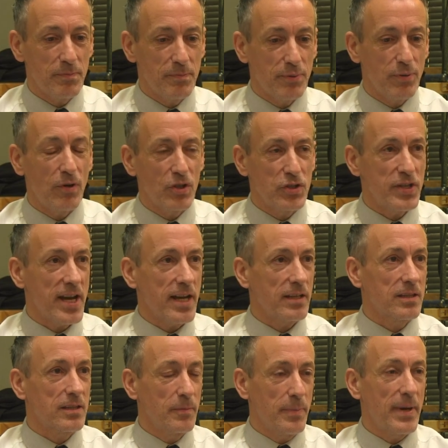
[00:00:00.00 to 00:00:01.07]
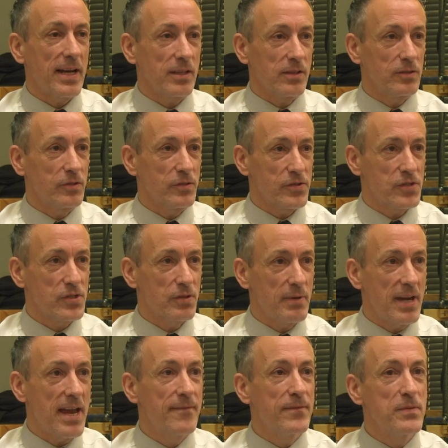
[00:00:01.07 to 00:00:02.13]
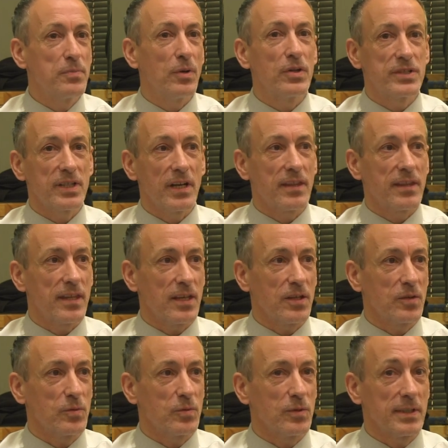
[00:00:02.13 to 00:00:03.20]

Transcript: project, the bangles. So you know, everybody, I think,